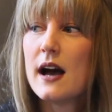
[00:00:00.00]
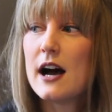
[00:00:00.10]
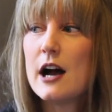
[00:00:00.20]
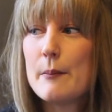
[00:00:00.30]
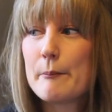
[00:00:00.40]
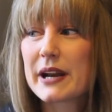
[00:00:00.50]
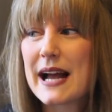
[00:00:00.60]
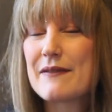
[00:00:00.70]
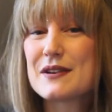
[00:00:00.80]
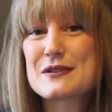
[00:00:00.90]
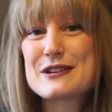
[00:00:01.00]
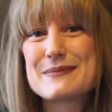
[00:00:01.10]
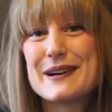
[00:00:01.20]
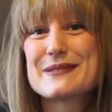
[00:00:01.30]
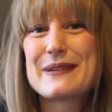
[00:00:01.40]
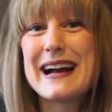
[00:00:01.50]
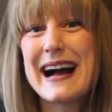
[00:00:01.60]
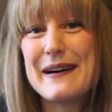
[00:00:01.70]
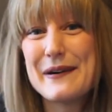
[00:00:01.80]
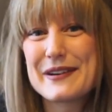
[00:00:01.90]
But I haven't got as much wear
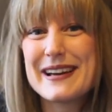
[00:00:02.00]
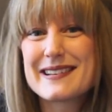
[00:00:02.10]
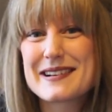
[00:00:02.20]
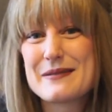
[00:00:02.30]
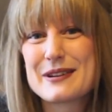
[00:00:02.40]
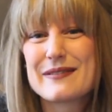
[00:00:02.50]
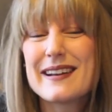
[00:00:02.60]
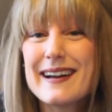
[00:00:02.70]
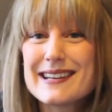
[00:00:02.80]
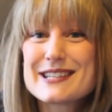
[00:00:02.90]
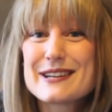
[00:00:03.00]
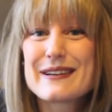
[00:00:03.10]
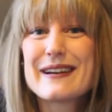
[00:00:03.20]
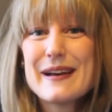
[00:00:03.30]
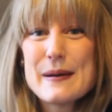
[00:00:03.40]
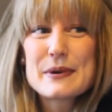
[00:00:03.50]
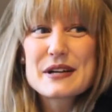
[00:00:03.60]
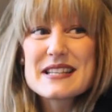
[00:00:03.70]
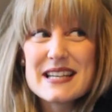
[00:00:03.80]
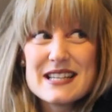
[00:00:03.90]
out of it as I would have liked to
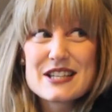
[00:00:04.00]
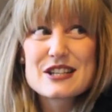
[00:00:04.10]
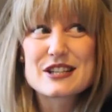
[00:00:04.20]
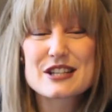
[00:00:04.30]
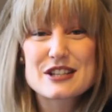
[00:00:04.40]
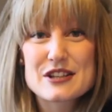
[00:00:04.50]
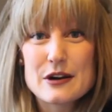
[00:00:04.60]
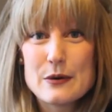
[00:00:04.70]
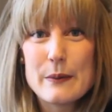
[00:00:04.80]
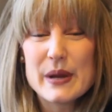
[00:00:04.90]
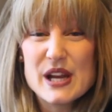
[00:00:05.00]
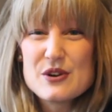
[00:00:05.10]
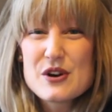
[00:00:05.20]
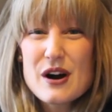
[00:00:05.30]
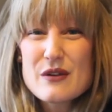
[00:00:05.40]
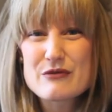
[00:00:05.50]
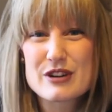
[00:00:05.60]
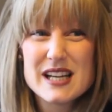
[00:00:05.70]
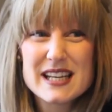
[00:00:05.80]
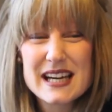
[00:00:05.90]
because it is just so big. You can't
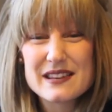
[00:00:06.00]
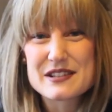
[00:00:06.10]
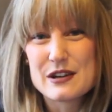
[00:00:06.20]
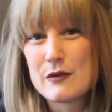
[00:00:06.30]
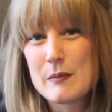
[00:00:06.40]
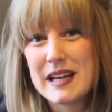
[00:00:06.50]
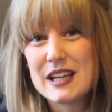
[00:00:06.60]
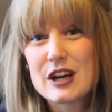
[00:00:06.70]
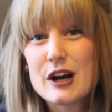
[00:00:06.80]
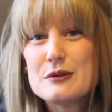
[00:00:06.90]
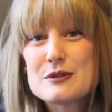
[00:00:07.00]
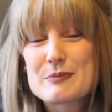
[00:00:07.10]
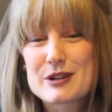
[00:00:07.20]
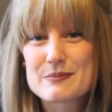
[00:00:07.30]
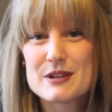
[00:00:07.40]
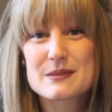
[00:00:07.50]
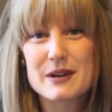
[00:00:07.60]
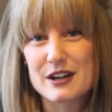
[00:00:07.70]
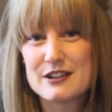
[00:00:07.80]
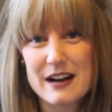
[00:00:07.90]
really get this over many coats because most of
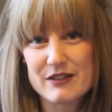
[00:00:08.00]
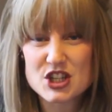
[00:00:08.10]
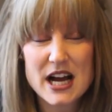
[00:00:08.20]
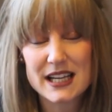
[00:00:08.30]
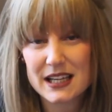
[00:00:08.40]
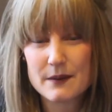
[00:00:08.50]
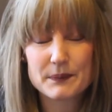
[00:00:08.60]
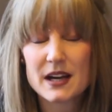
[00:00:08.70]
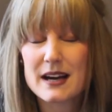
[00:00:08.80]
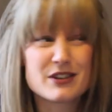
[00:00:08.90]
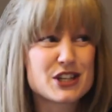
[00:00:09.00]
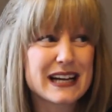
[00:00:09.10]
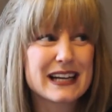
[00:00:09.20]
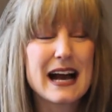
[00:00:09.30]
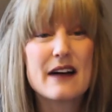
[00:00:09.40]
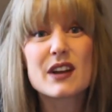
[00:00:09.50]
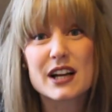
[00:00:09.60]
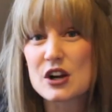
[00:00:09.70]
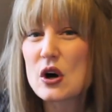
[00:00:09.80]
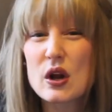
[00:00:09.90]
my coats have
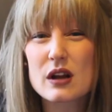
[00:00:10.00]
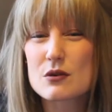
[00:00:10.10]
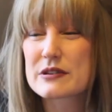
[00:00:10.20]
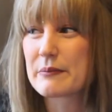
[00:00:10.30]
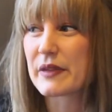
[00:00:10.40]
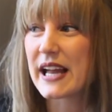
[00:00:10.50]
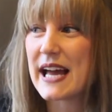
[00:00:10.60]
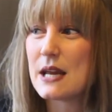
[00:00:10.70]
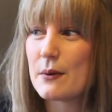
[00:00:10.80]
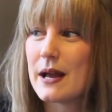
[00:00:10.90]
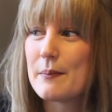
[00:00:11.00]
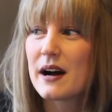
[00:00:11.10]
like a collar or something anyway.